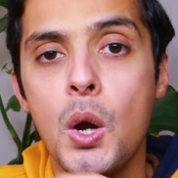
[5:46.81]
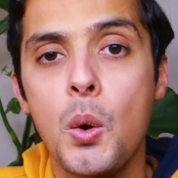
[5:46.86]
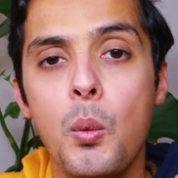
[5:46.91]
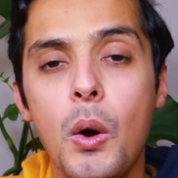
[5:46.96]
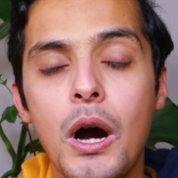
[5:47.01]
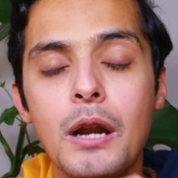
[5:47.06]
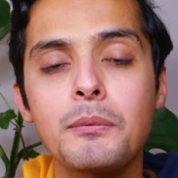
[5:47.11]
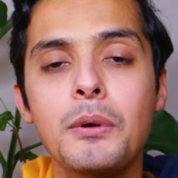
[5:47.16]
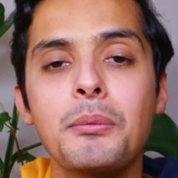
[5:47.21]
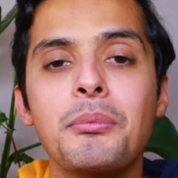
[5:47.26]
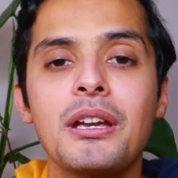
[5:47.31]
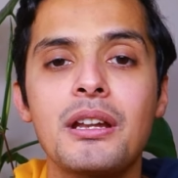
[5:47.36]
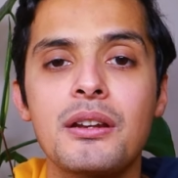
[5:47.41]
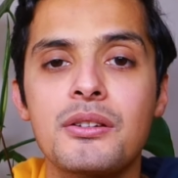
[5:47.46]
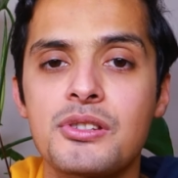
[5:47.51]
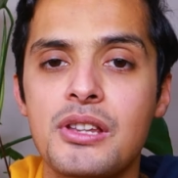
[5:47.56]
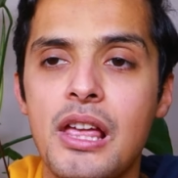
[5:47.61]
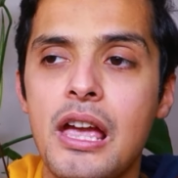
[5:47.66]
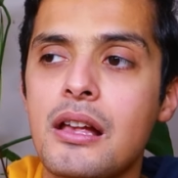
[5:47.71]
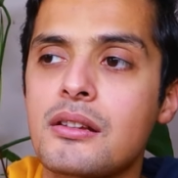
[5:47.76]
what we mean
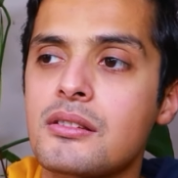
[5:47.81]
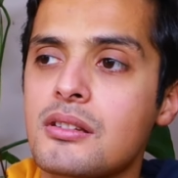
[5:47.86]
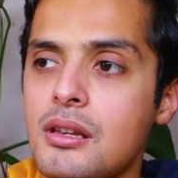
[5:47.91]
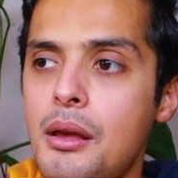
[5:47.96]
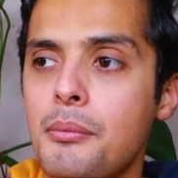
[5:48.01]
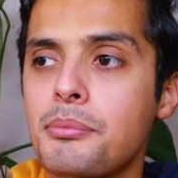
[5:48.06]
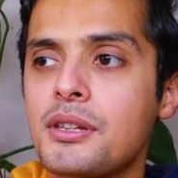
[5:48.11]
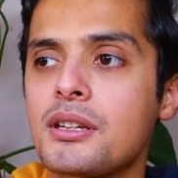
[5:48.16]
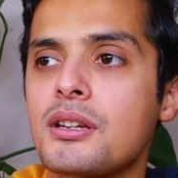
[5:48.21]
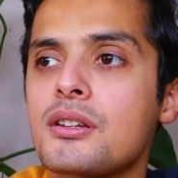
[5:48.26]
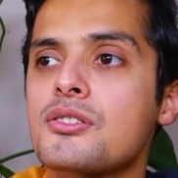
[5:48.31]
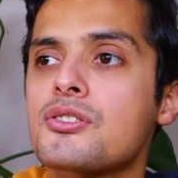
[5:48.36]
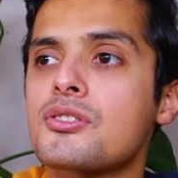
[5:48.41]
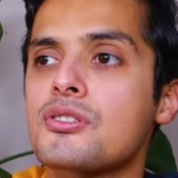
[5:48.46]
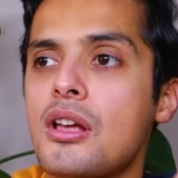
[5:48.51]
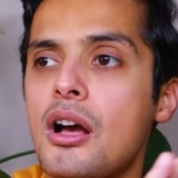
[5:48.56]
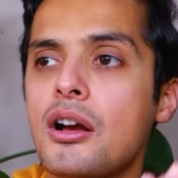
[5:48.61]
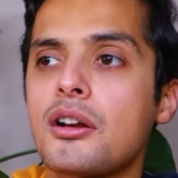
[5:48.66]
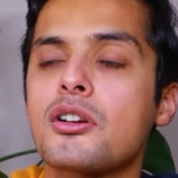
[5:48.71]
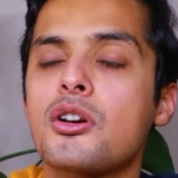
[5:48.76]
is that something is
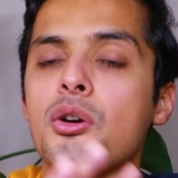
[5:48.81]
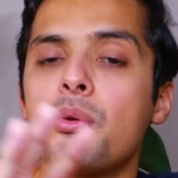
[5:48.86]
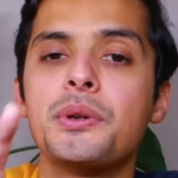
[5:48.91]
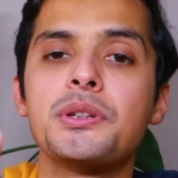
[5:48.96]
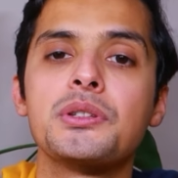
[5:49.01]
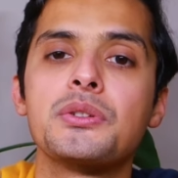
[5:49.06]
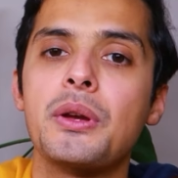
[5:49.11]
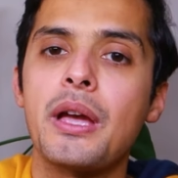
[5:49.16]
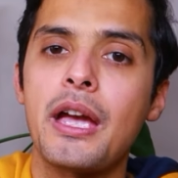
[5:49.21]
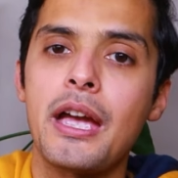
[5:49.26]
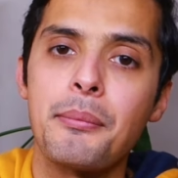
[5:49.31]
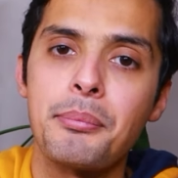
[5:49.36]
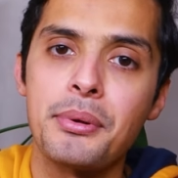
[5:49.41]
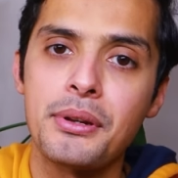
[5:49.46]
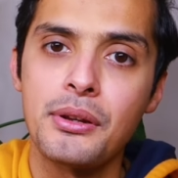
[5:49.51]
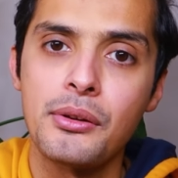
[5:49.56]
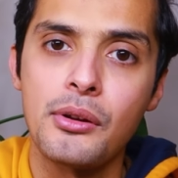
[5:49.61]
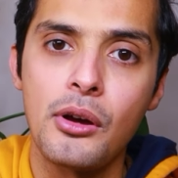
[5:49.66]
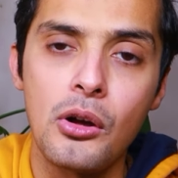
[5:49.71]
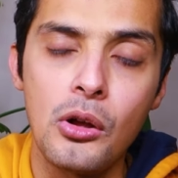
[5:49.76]
not going to
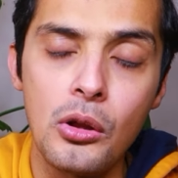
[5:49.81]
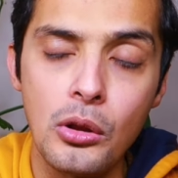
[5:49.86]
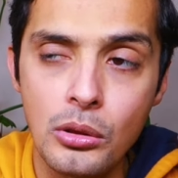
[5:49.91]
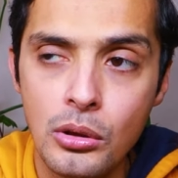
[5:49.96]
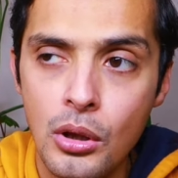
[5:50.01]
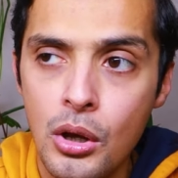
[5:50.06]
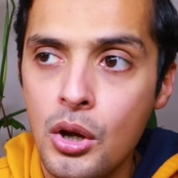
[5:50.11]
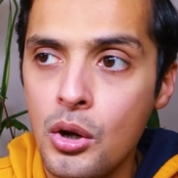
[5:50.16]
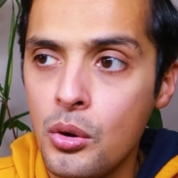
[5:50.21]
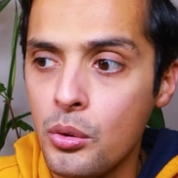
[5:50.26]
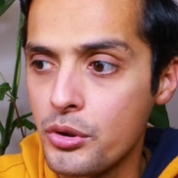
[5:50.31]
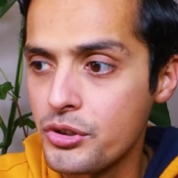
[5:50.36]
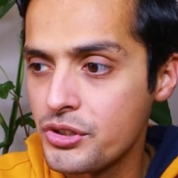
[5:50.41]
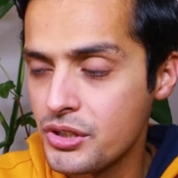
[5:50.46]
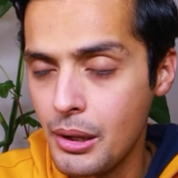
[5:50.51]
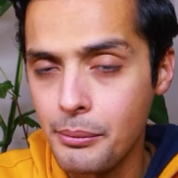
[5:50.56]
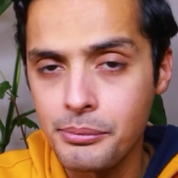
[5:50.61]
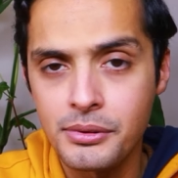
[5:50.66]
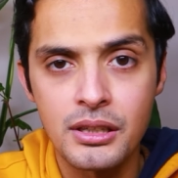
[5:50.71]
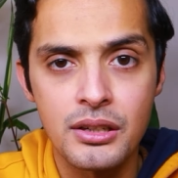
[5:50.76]
happen at all or
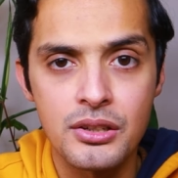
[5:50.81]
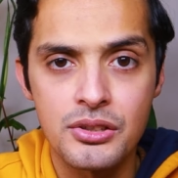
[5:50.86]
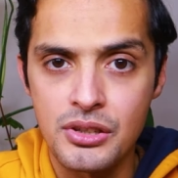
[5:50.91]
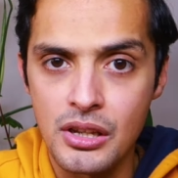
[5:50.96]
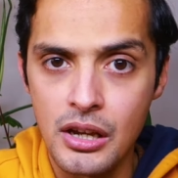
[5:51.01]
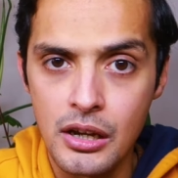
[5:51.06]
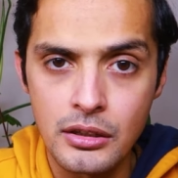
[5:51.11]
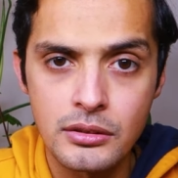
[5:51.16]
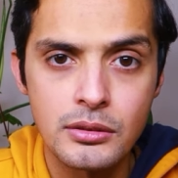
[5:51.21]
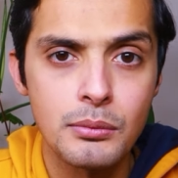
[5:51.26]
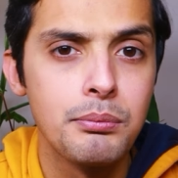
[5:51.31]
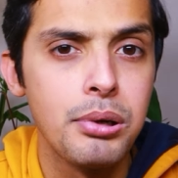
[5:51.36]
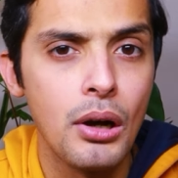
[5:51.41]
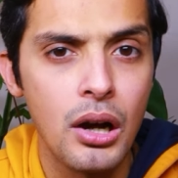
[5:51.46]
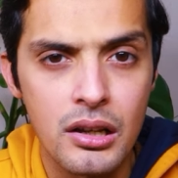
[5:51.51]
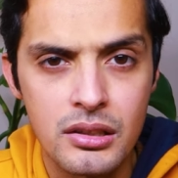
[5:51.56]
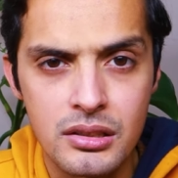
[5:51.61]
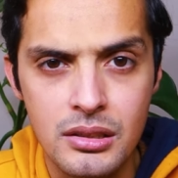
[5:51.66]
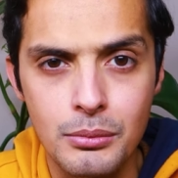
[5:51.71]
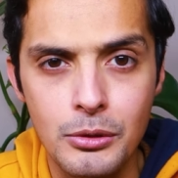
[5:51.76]
something is not
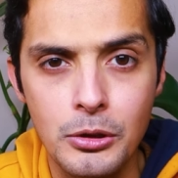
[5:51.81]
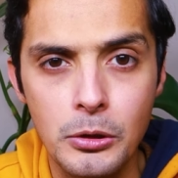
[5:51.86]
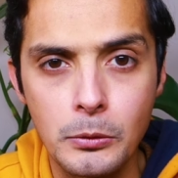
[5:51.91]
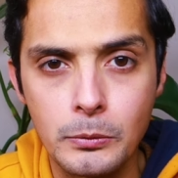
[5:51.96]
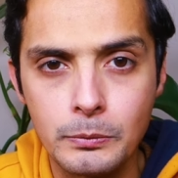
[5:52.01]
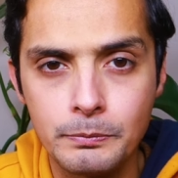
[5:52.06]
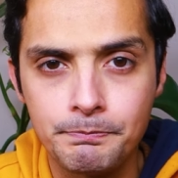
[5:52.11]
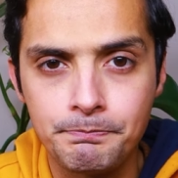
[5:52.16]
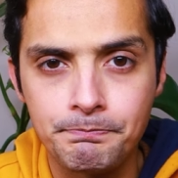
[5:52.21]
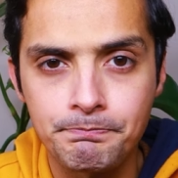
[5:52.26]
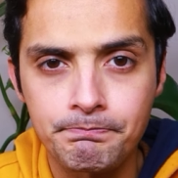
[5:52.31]
possible.